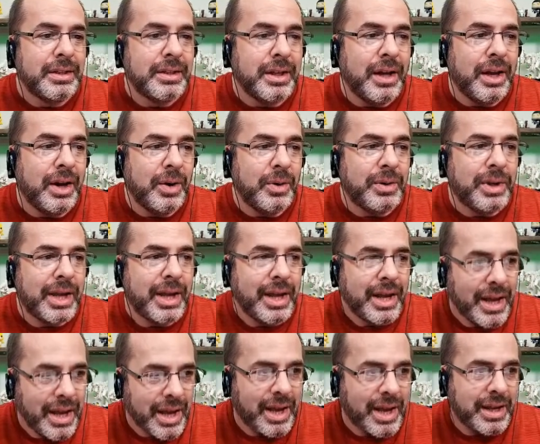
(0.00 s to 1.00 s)

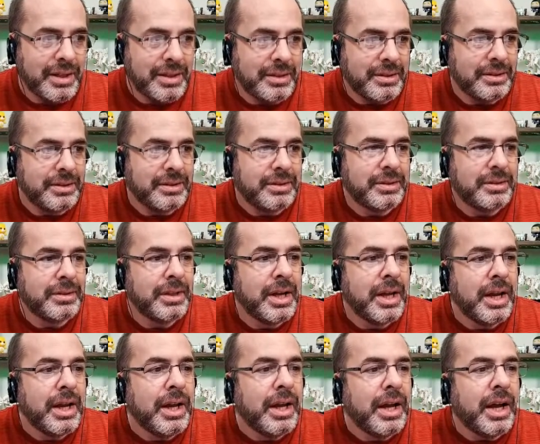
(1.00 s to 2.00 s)
Okay.
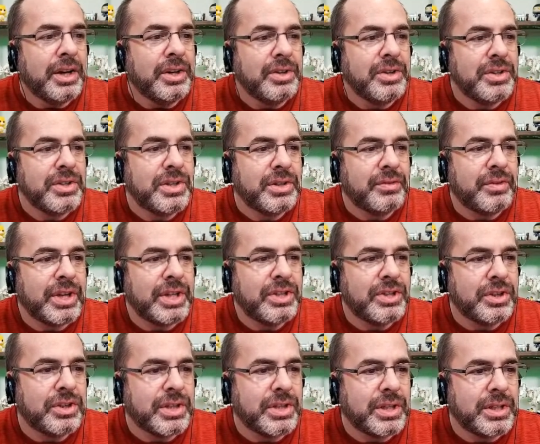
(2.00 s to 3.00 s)
A new survey
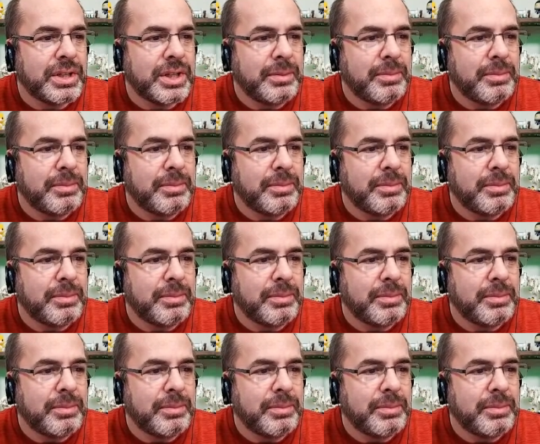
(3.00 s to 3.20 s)
shows a deep